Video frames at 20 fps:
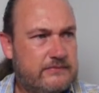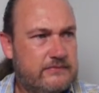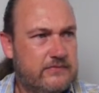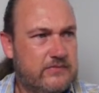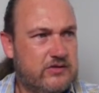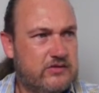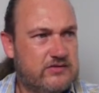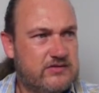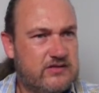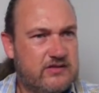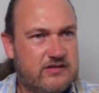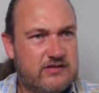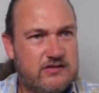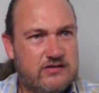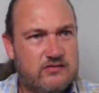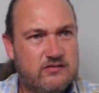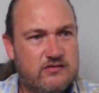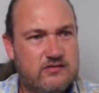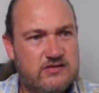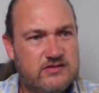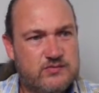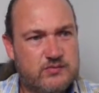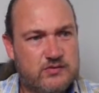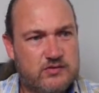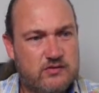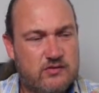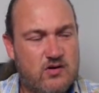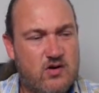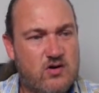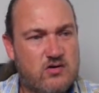looks like it got this one
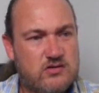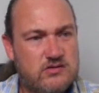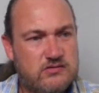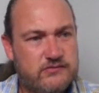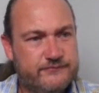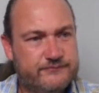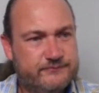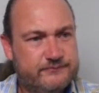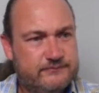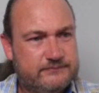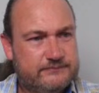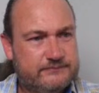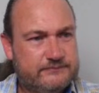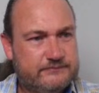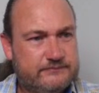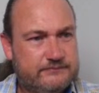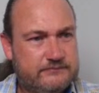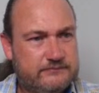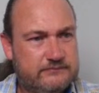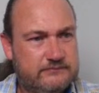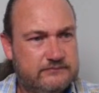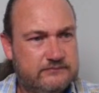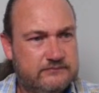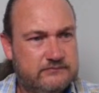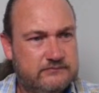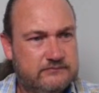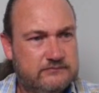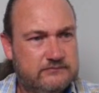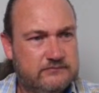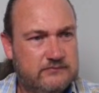wrong.
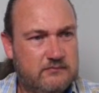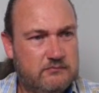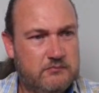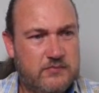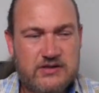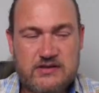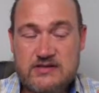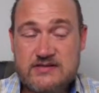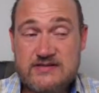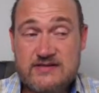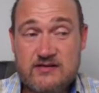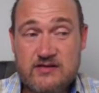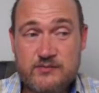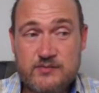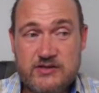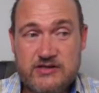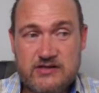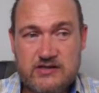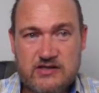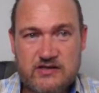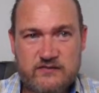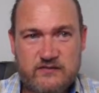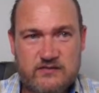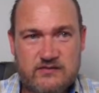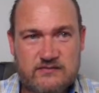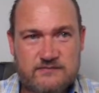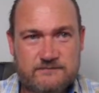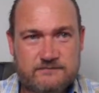But there's still a minute left.